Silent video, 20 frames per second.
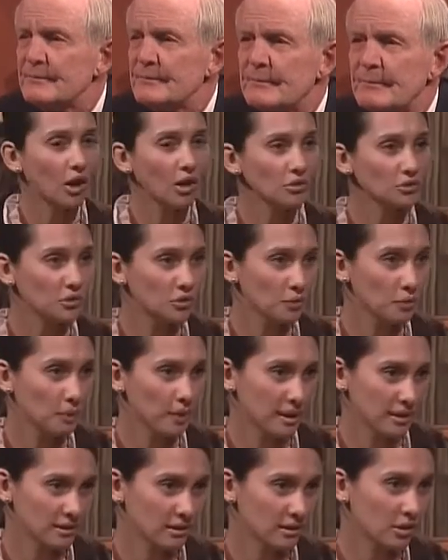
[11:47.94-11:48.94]
All
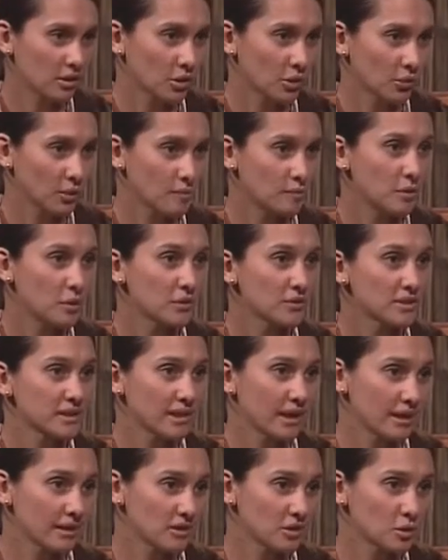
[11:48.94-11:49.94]
toothpaste are going to remove
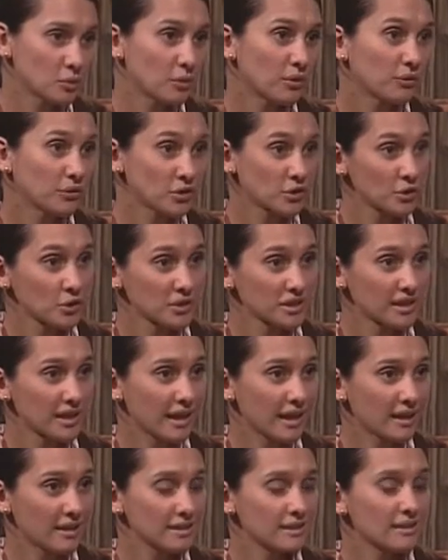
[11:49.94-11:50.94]
stains, superficial
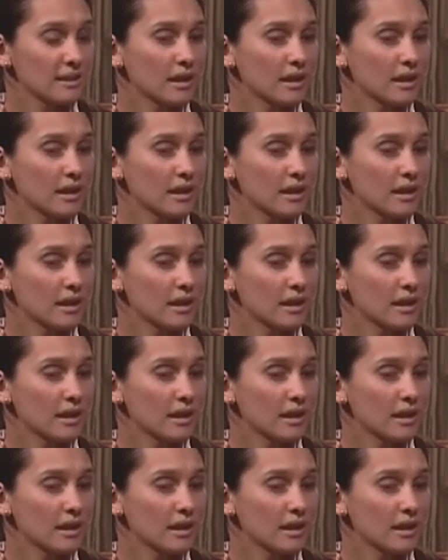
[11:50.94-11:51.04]
stains.